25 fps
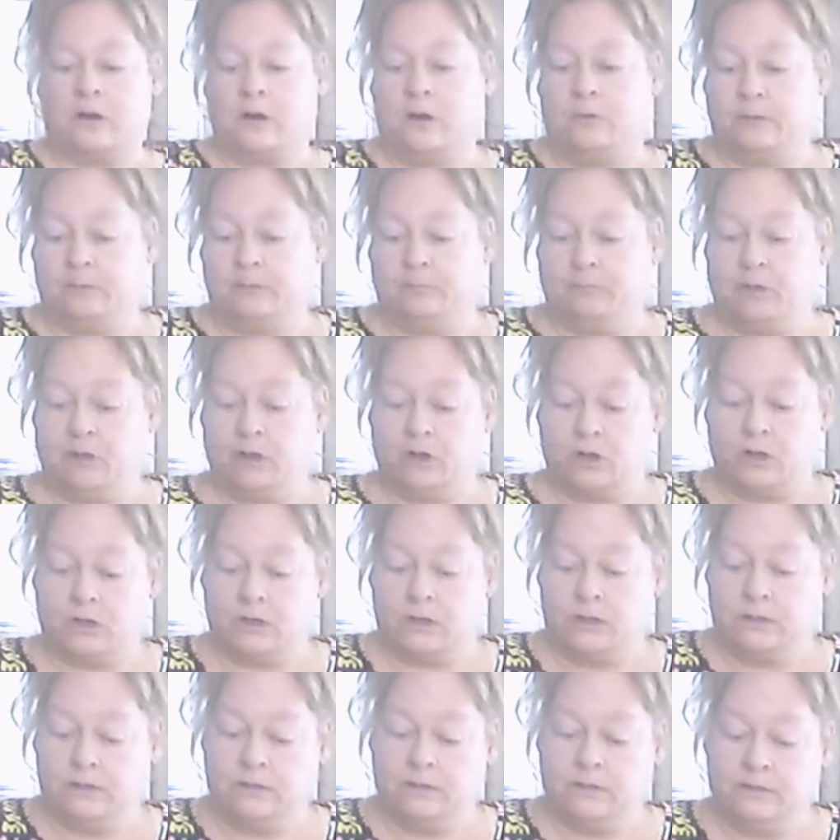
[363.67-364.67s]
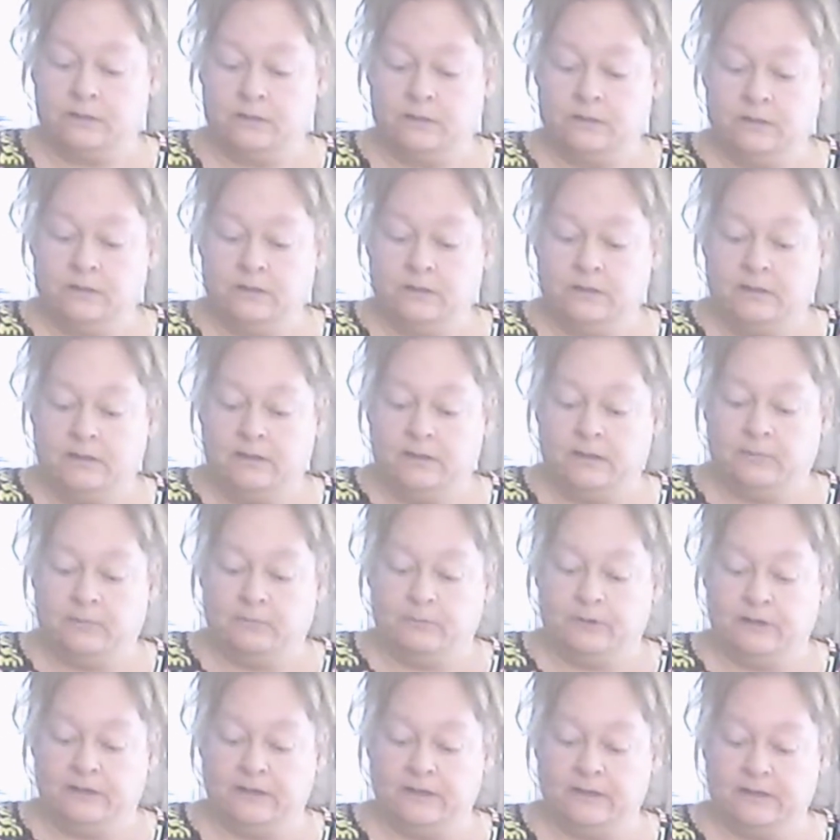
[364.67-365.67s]
almond butter, and
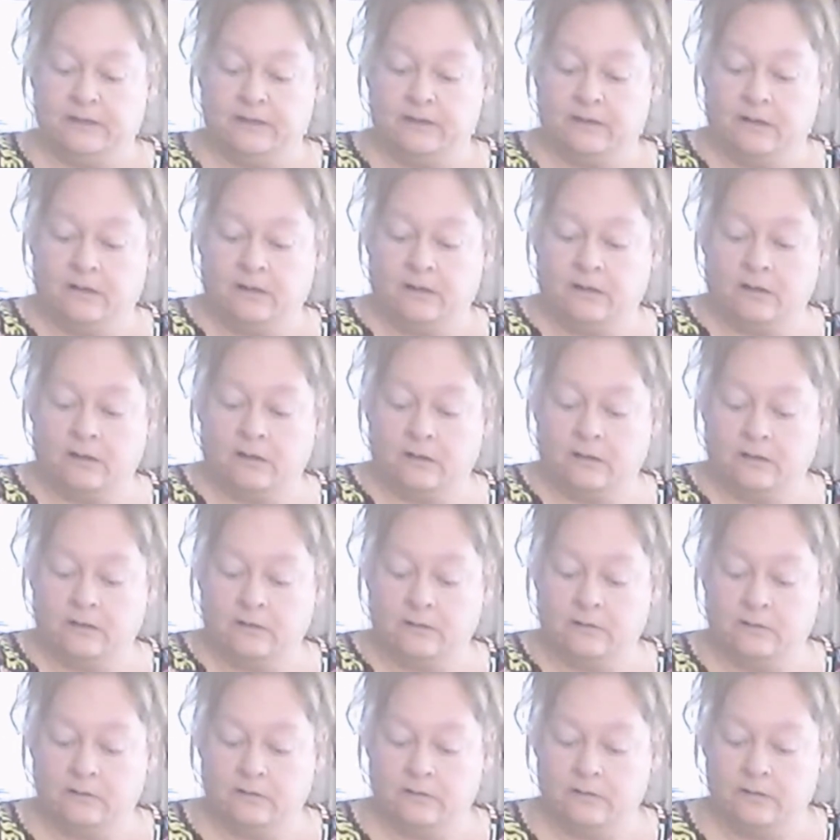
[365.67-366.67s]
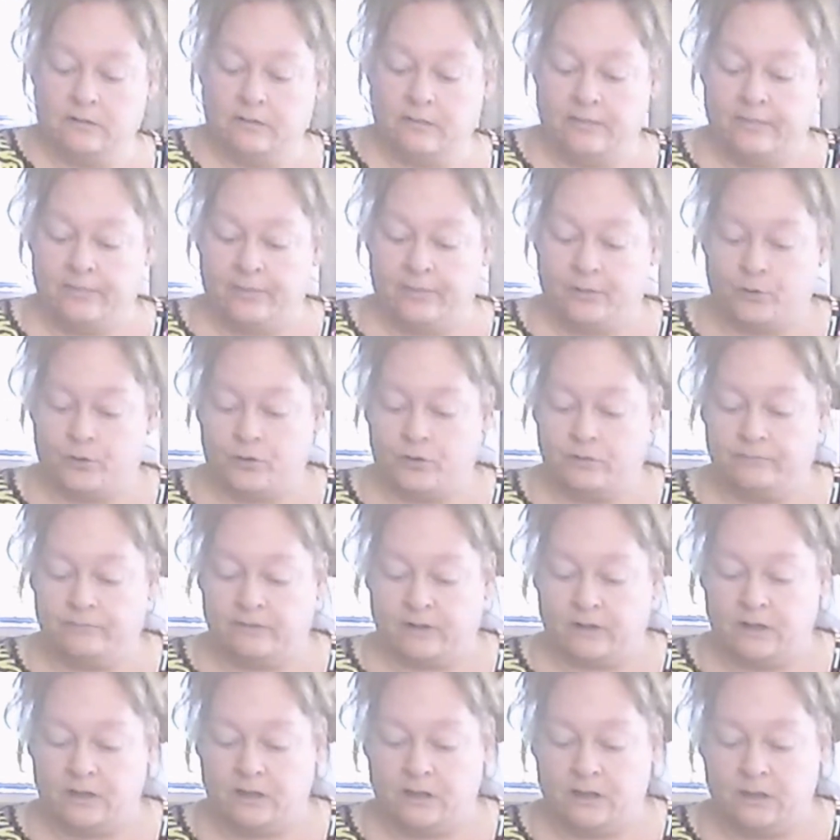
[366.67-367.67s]
we need 1/3 of a
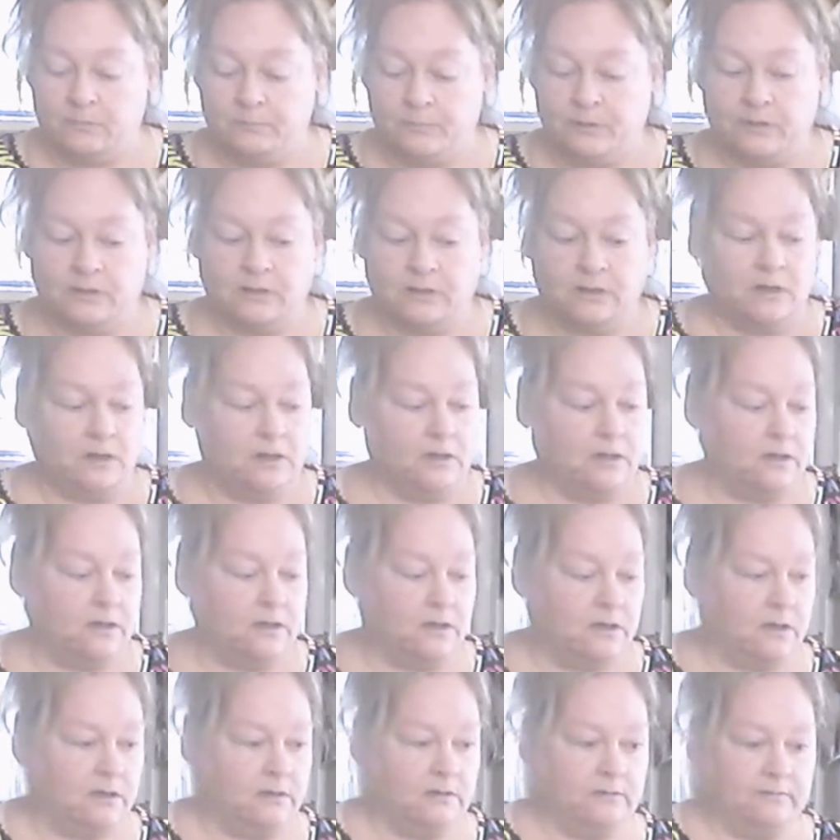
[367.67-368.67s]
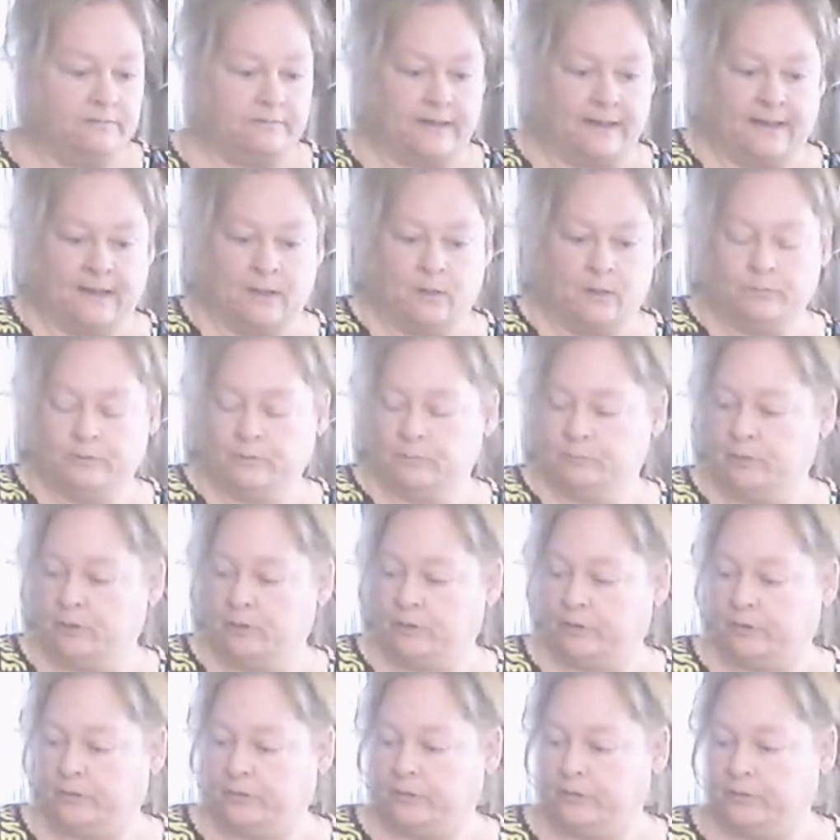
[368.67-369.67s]
cup of almond
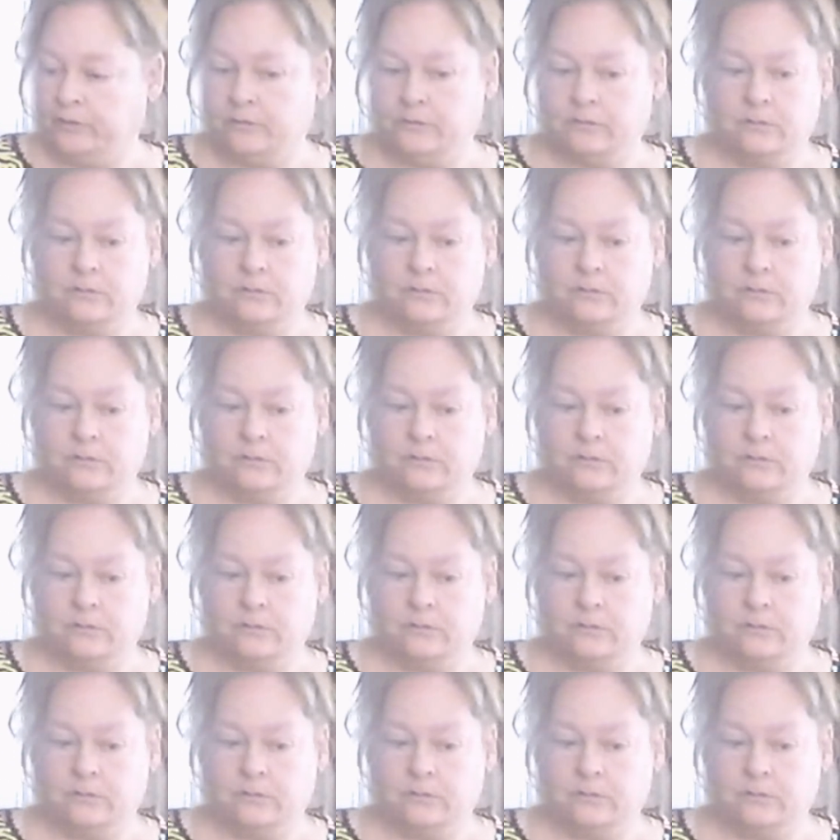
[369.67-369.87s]
butter.